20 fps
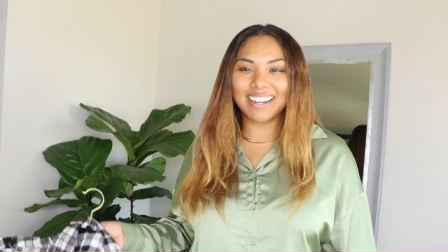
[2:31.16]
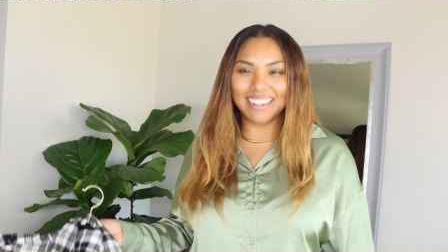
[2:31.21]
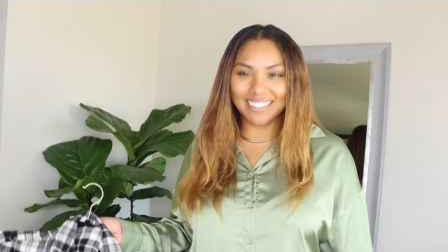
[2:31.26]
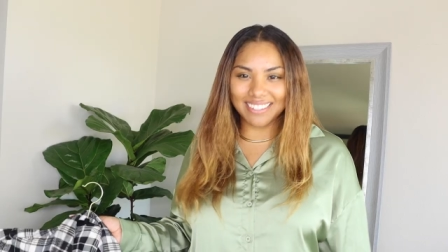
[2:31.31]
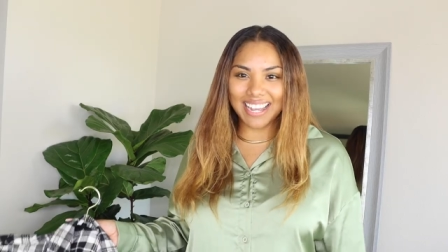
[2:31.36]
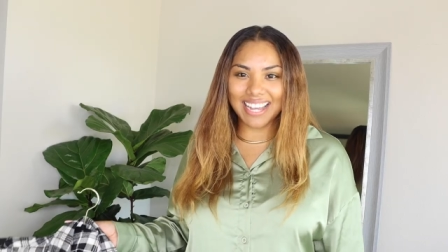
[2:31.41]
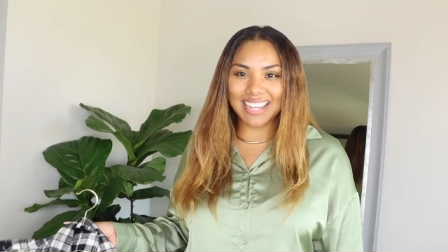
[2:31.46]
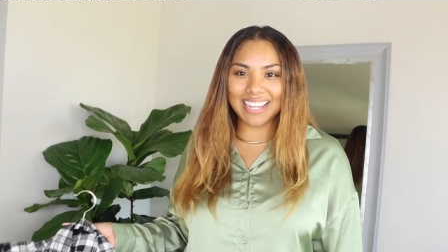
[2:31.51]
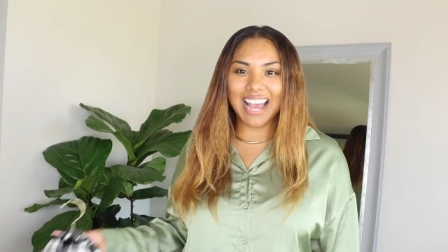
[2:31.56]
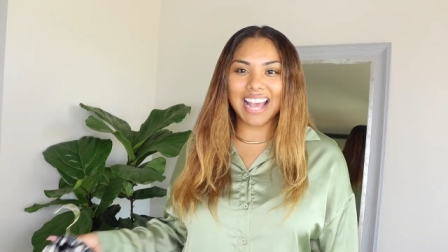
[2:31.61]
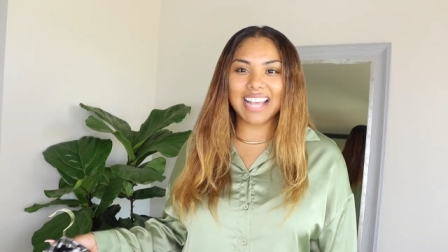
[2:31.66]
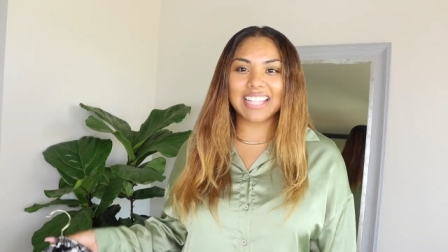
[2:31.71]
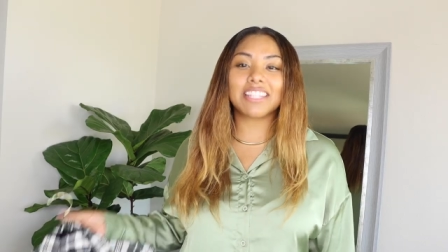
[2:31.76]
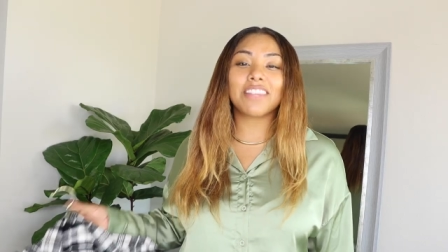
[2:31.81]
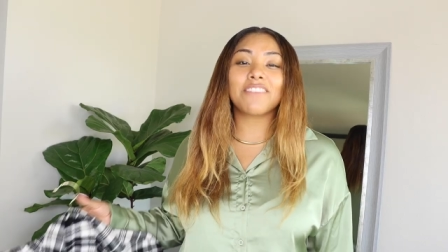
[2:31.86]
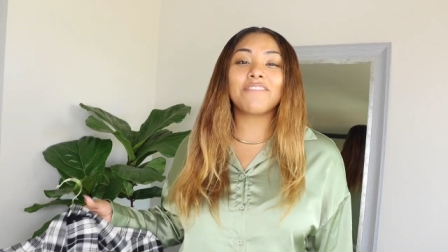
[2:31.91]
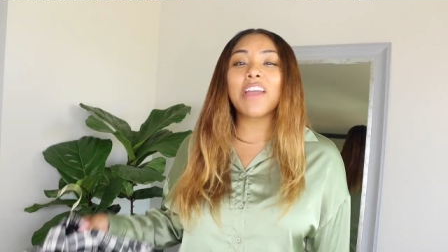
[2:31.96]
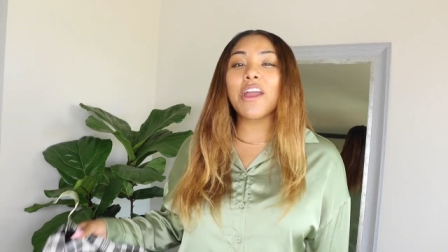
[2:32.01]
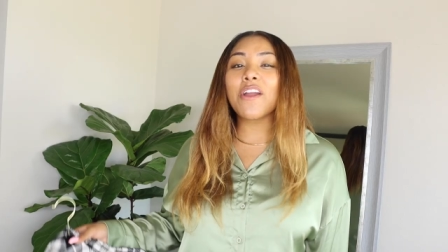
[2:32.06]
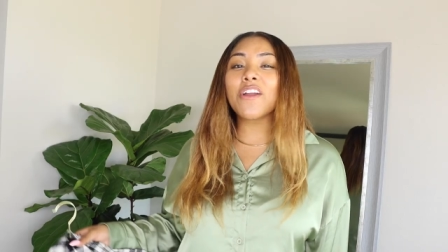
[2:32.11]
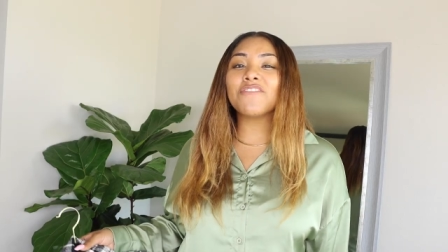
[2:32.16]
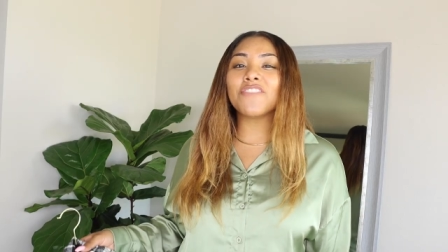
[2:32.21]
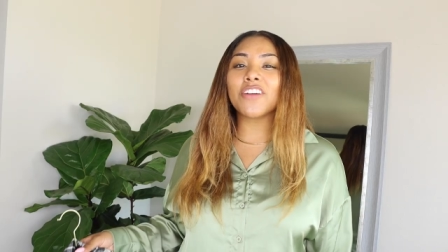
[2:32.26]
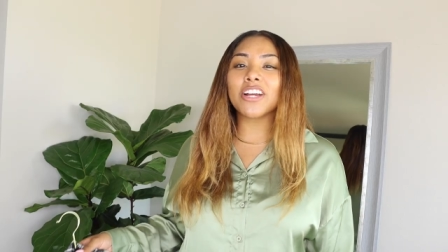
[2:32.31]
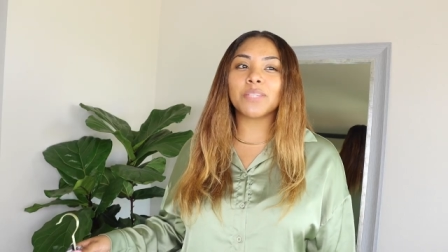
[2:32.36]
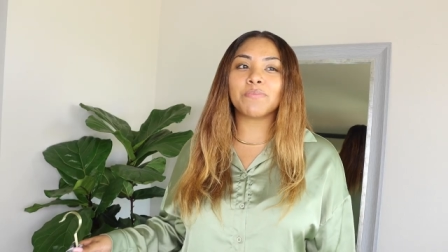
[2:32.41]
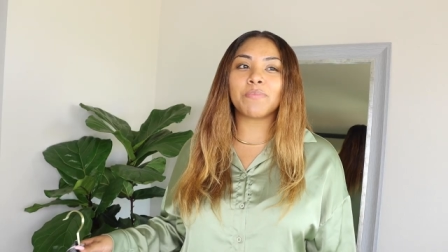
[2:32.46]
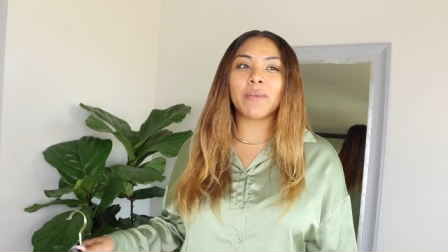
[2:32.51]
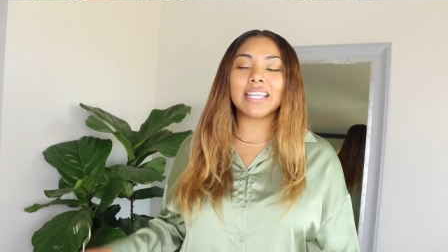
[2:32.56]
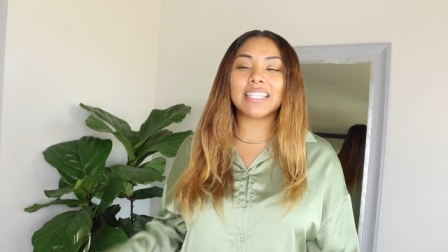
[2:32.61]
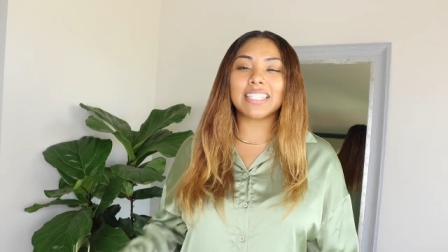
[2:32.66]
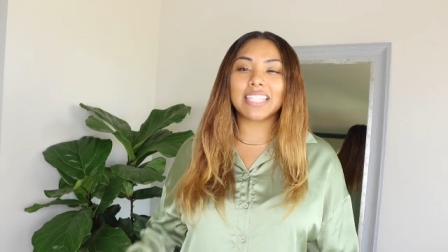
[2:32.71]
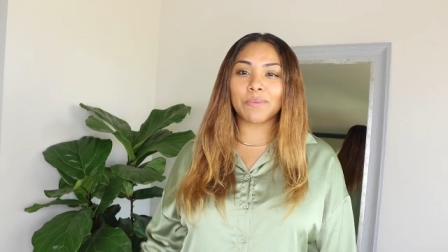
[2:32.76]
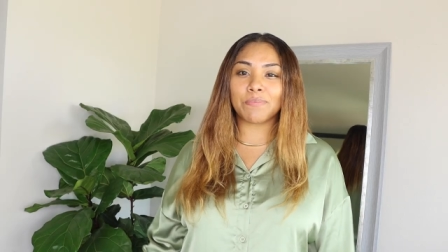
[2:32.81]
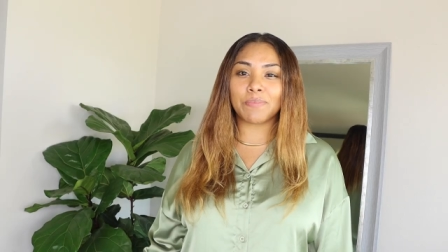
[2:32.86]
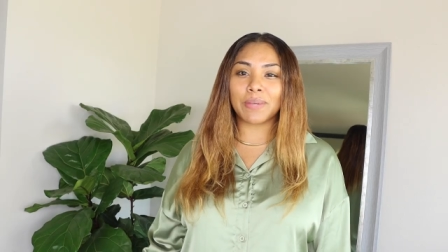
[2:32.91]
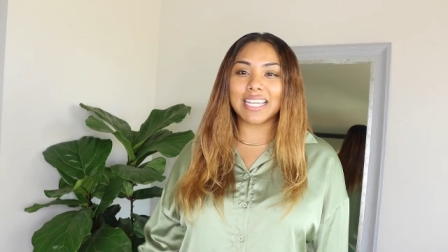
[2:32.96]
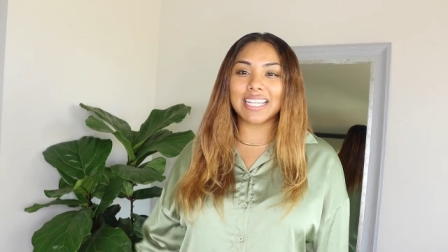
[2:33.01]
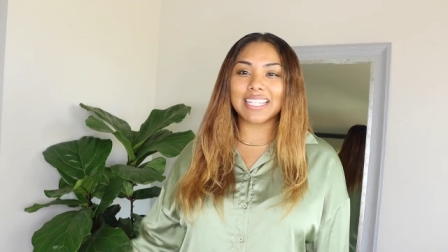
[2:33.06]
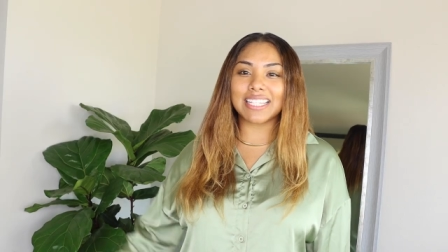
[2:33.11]
Okay guys, the very first
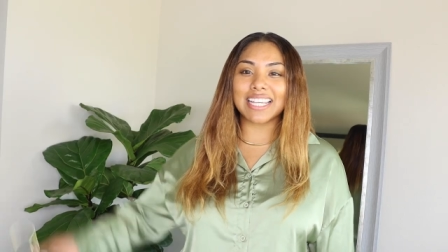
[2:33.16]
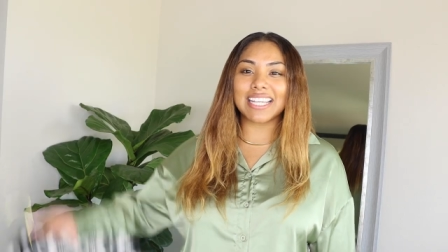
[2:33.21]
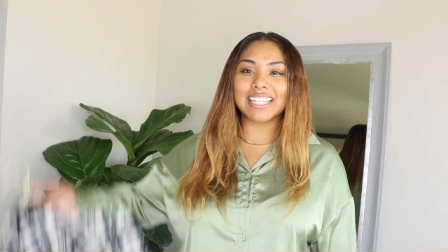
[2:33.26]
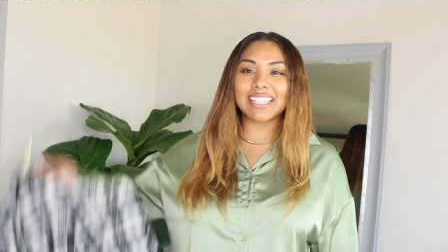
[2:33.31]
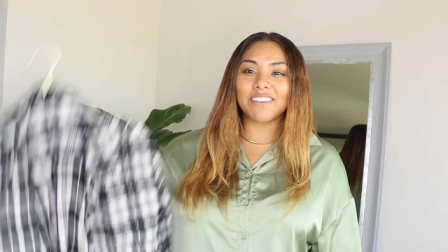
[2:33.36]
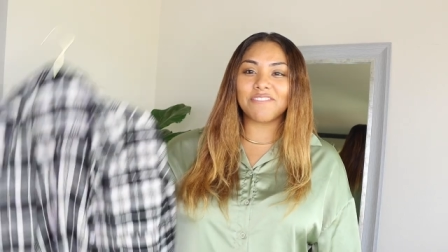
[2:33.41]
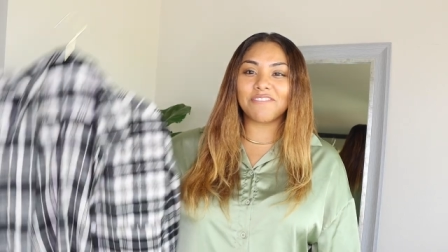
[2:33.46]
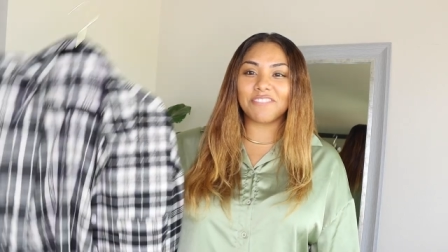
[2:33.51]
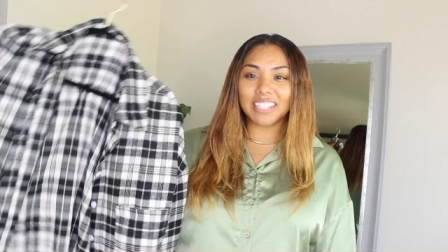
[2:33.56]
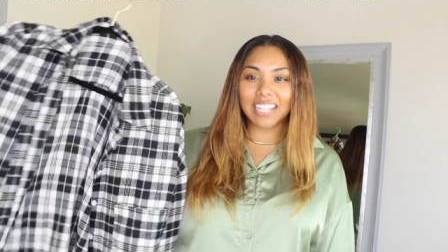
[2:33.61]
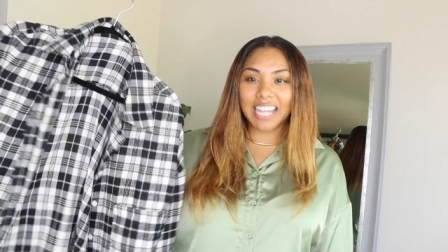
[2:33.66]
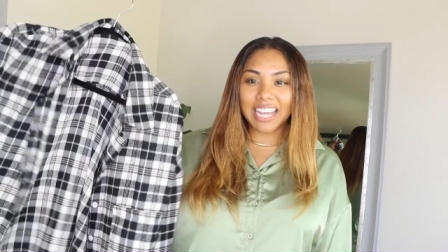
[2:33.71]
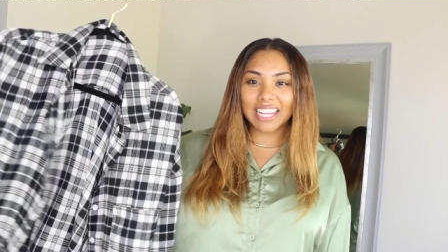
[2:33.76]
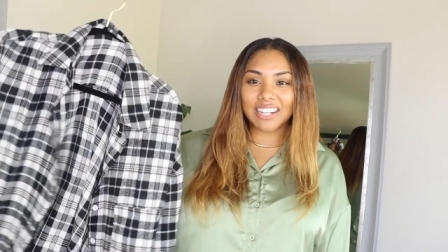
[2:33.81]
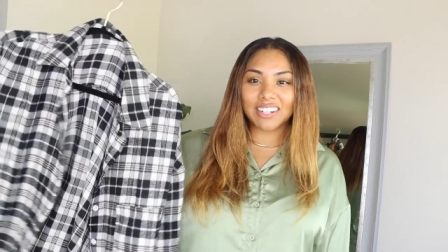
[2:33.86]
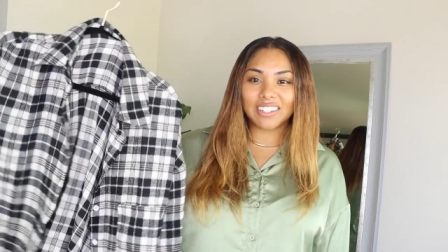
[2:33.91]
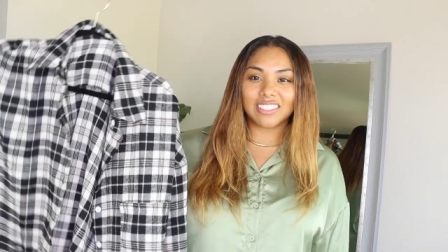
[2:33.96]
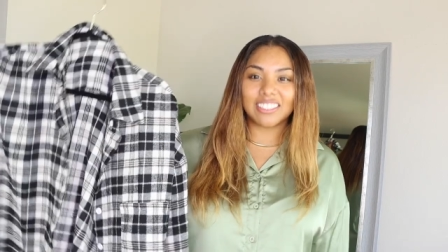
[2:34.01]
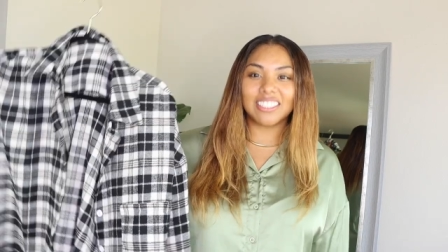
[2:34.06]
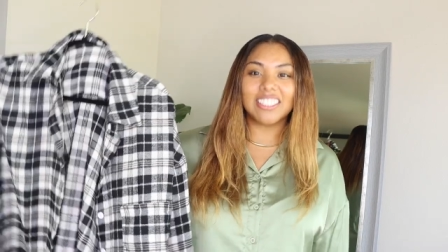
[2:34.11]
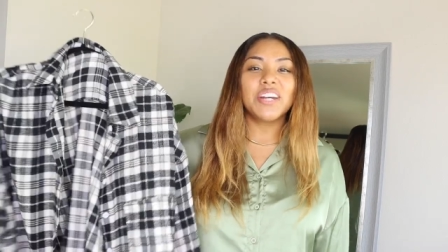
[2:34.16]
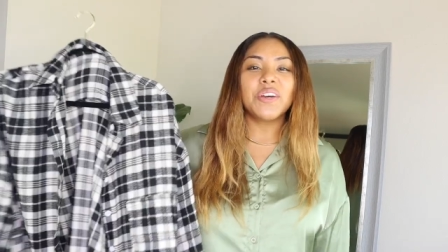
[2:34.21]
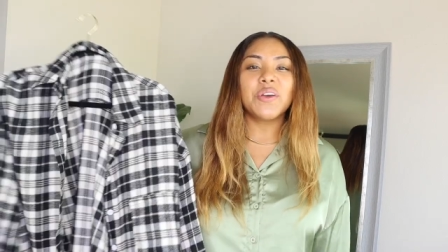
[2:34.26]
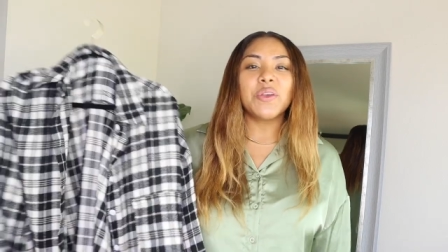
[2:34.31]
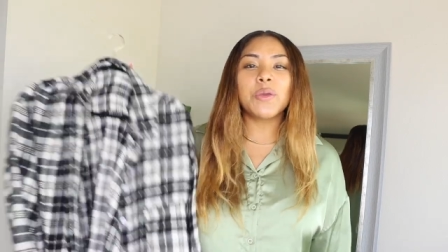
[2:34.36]
basic piece is a flannel.